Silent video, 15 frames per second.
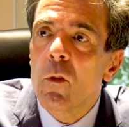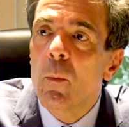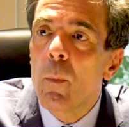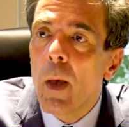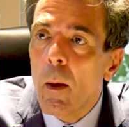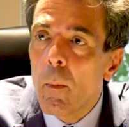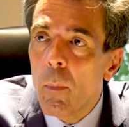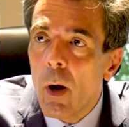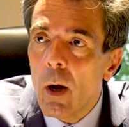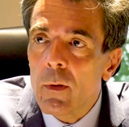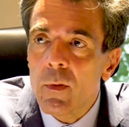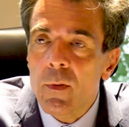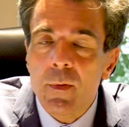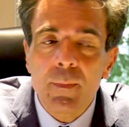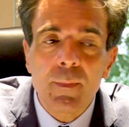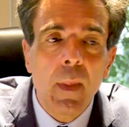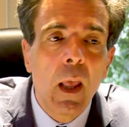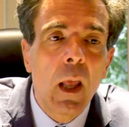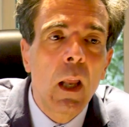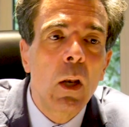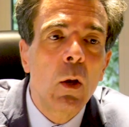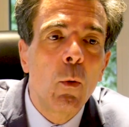spare parts
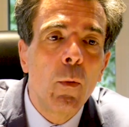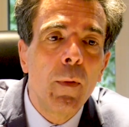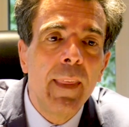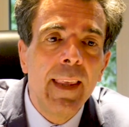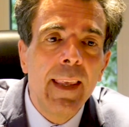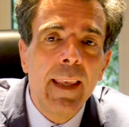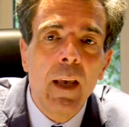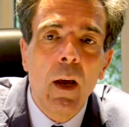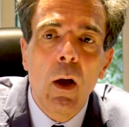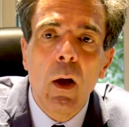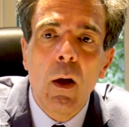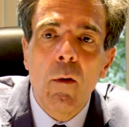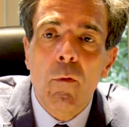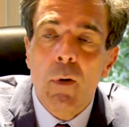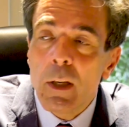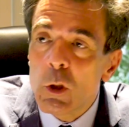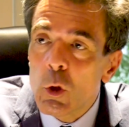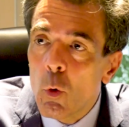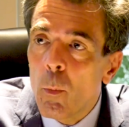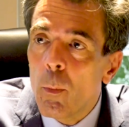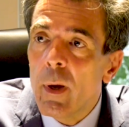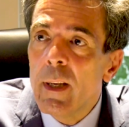to the French
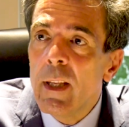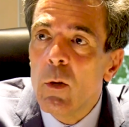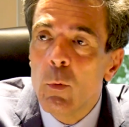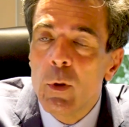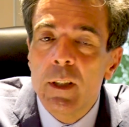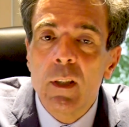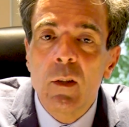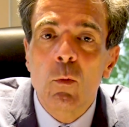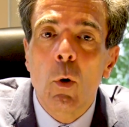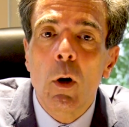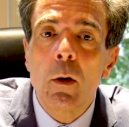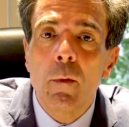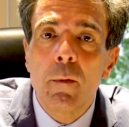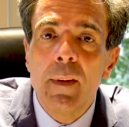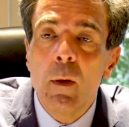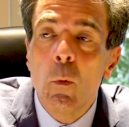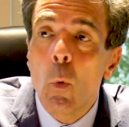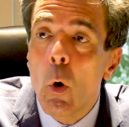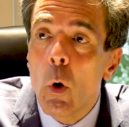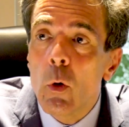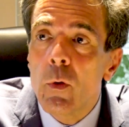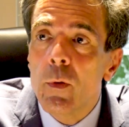company, which is one of the
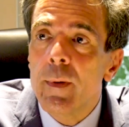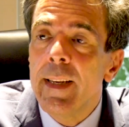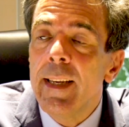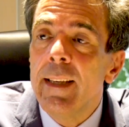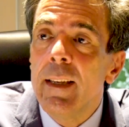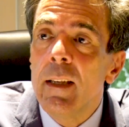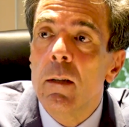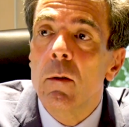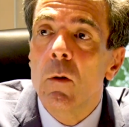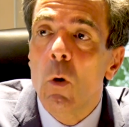world leading